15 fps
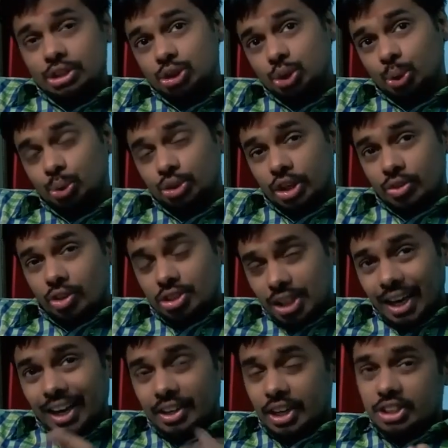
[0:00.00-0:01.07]
So there
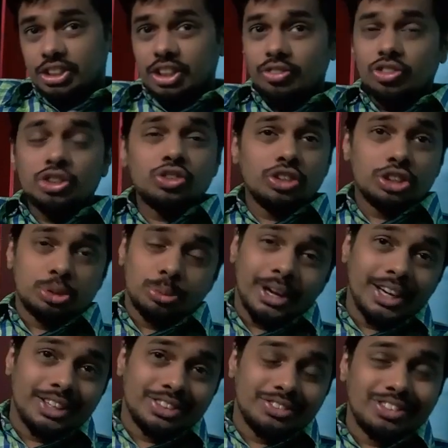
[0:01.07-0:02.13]
was a correction which was
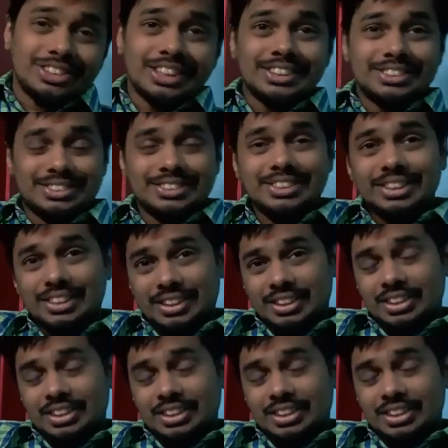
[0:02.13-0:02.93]
made, which is